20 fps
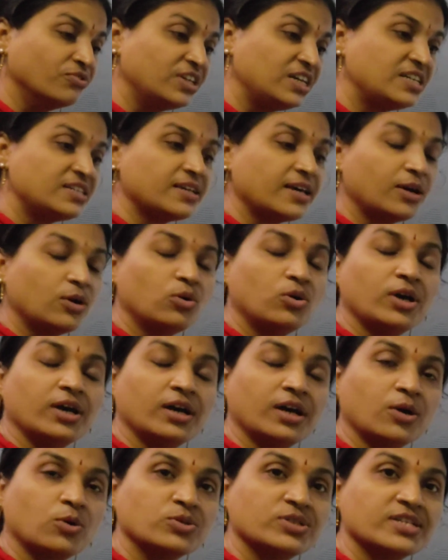these
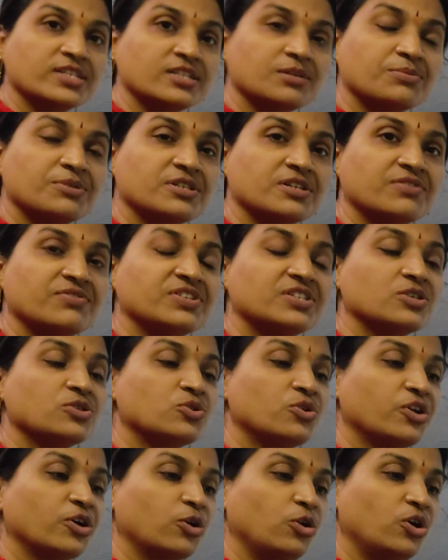ecosystem services
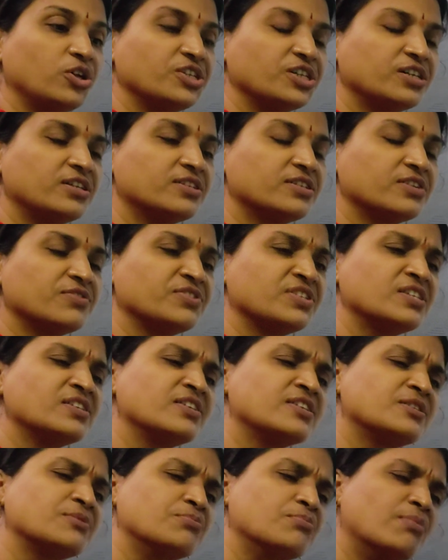or ecological services
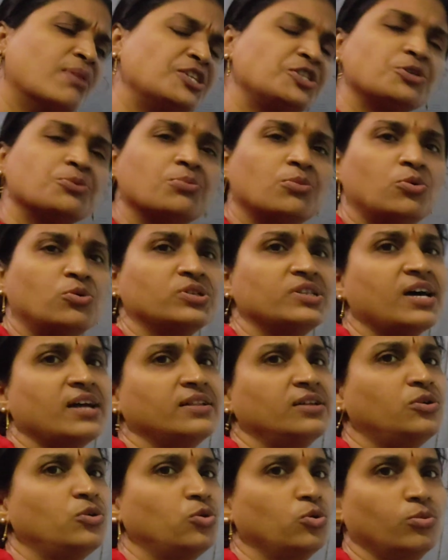is much more
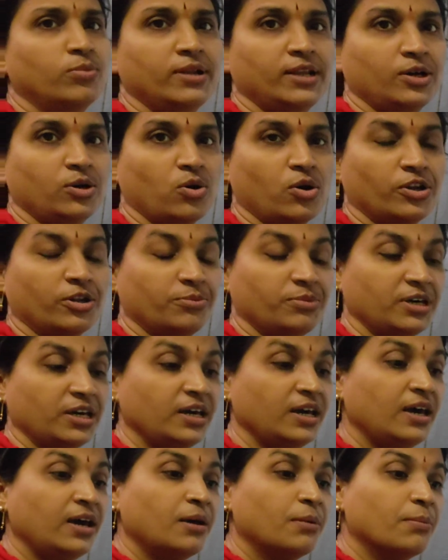than the global economy.
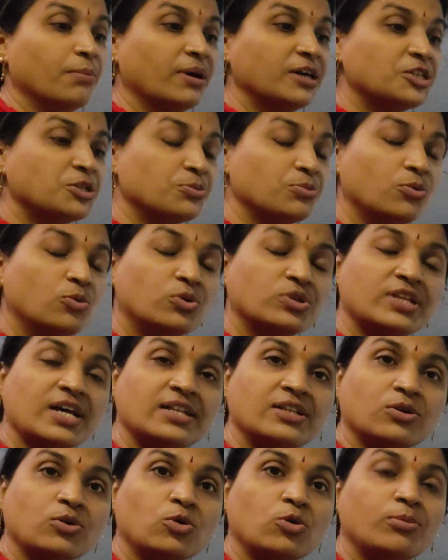Much more
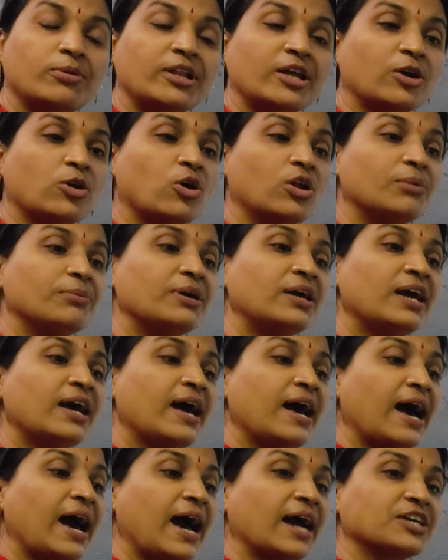than the global economy.
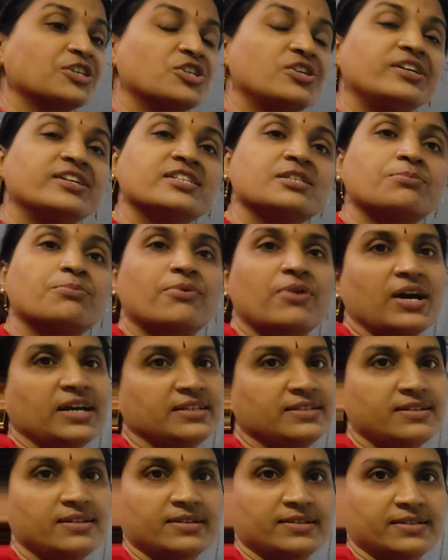Actually, it is
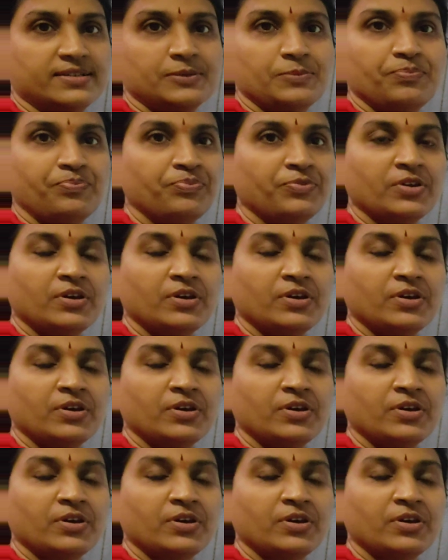priceless.